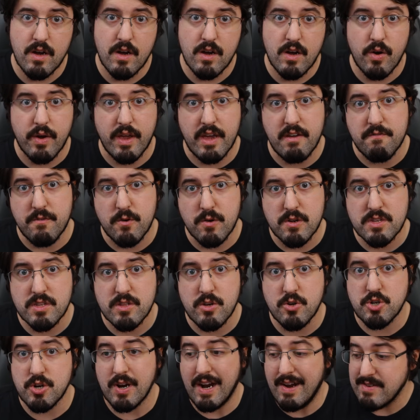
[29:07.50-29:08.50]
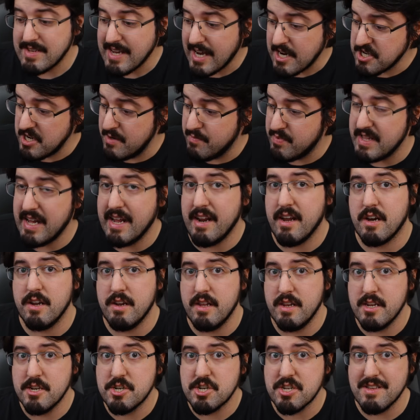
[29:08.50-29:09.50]
Okay, full disclosure, I was actually planning on
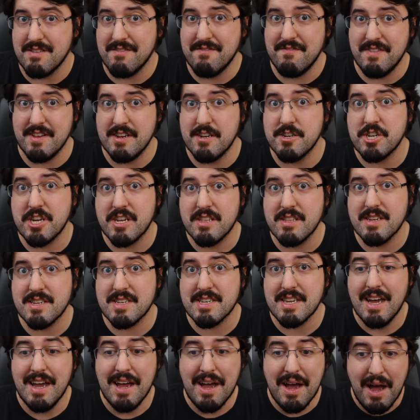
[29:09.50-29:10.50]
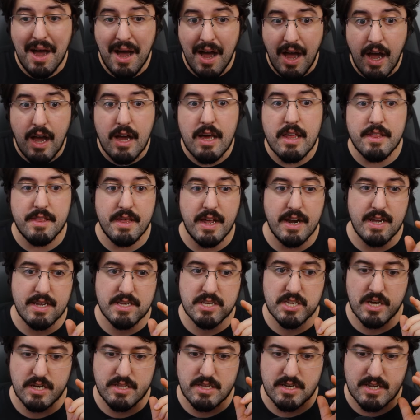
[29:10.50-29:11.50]
initially finishing this, then I
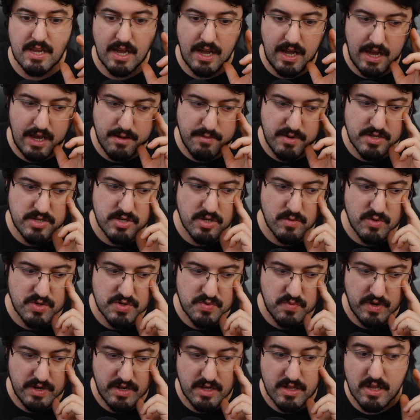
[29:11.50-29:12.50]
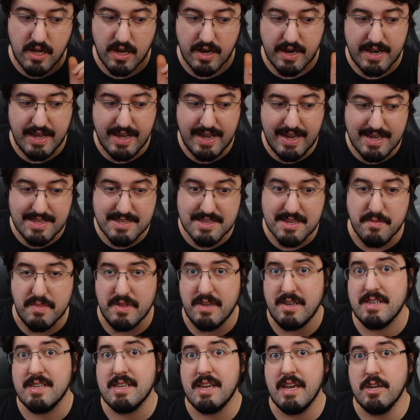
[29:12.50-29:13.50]
saw the time, and it's almost 1 o'clock, and I had
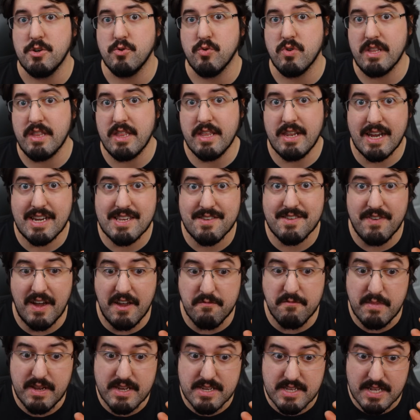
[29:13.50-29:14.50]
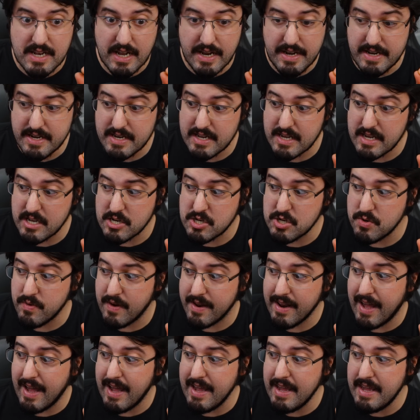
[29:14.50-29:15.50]
something scheduled in the next 5 minutes that I need to get to, and
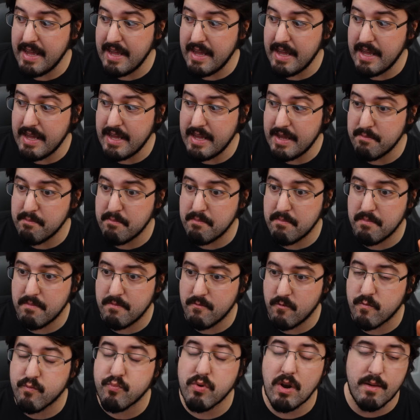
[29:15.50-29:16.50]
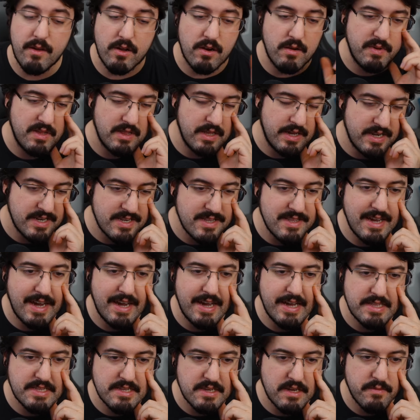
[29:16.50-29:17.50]
I'm probably going to be late.
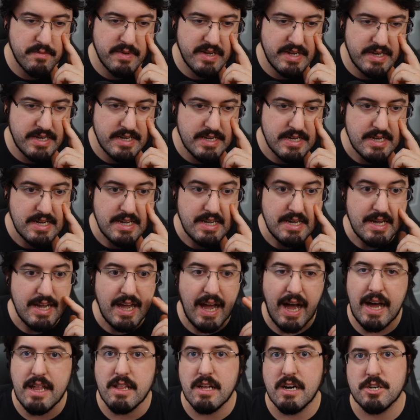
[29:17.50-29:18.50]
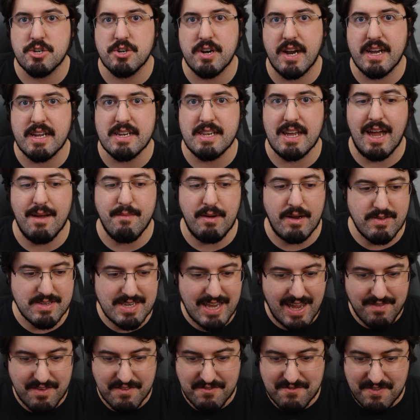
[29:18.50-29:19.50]
That's on me. I lost track of time. I was
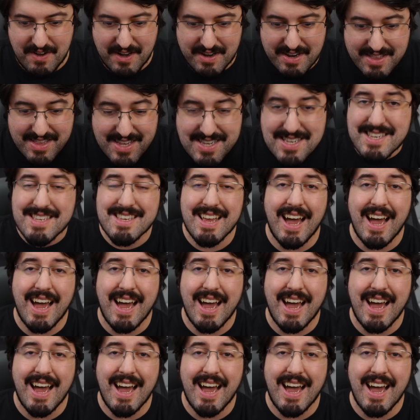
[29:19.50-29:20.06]
having fun, and this is...